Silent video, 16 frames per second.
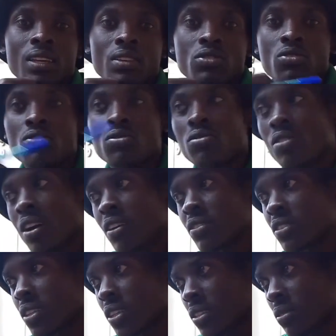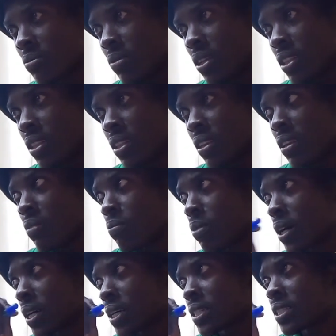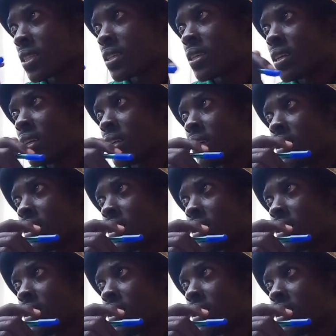social assessment impacts,